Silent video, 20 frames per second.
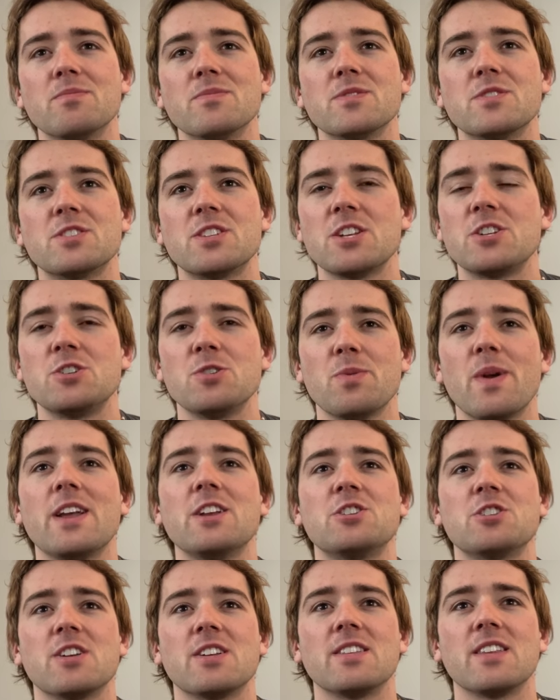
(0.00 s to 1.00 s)

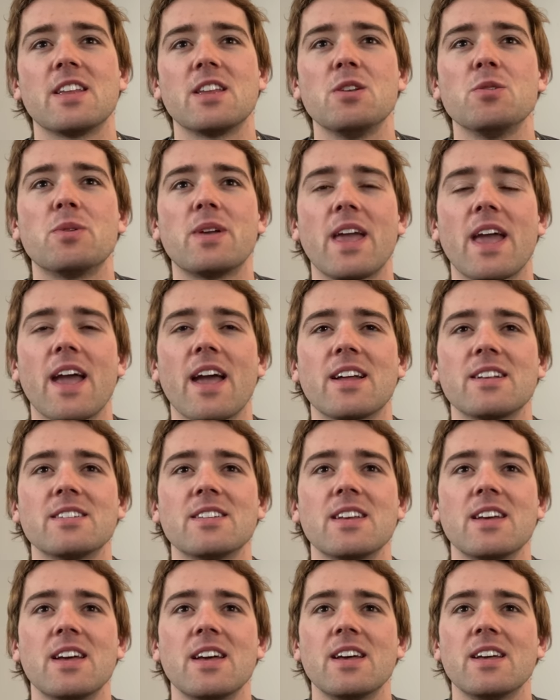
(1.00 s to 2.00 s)
situation that you
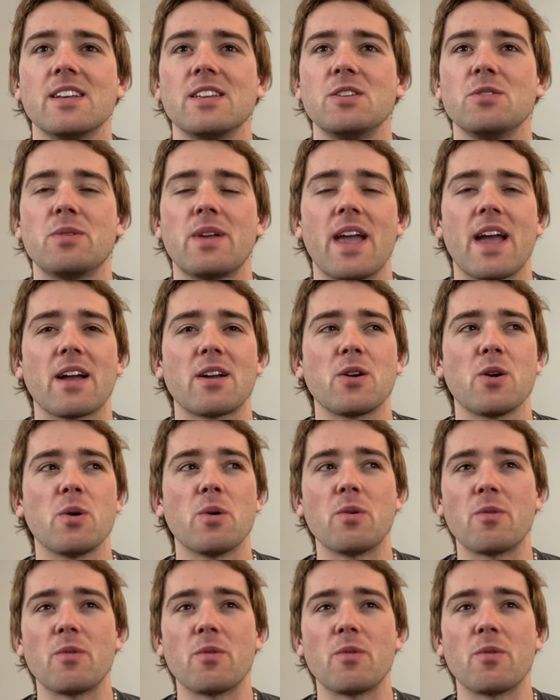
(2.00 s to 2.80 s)
can't go